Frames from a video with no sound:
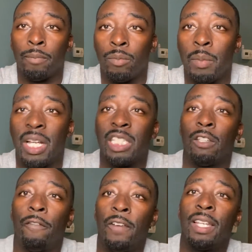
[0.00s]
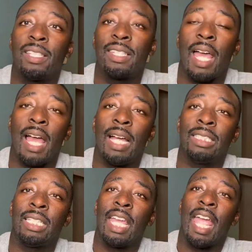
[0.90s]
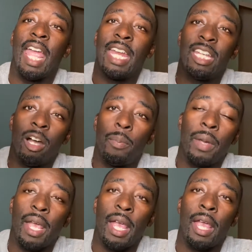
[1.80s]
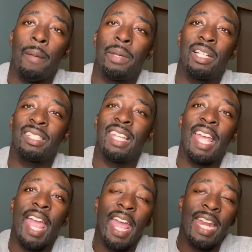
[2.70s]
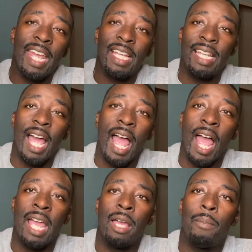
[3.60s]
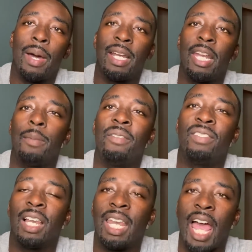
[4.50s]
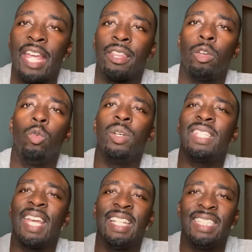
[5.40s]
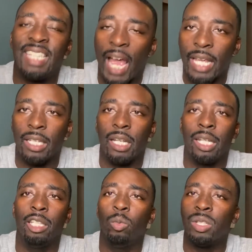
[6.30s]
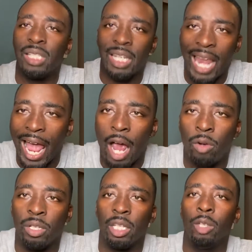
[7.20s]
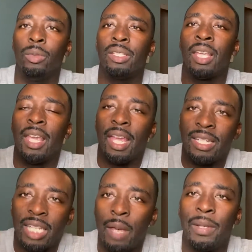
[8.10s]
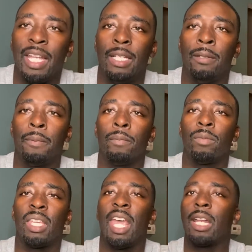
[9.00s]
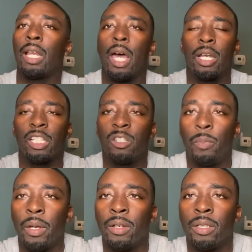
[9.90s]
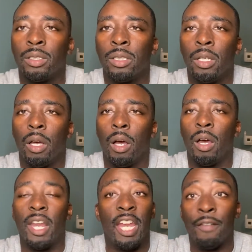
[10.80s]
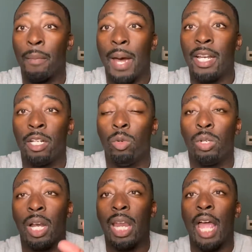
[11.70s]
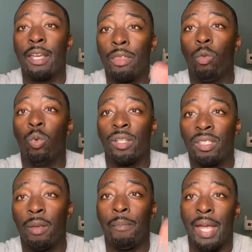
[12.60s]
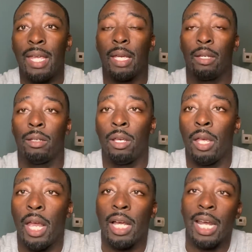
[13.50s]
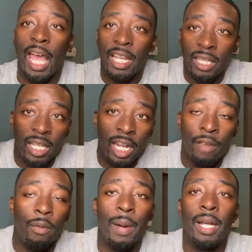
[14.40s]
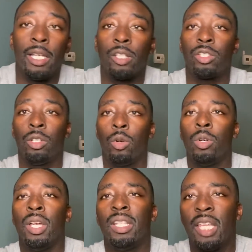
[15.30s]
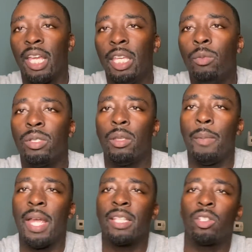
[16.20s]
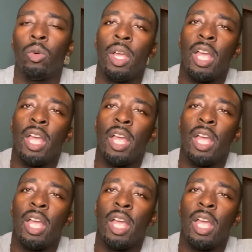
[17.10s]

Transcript: because the Philistines had the upper hand because they had a guy by the name of Goliath who was a giant, and he was loud and he was intimidating. He had a lot of experience. And everybody knew Goliath was the man. And Goliath let everybody else know that he was the man. So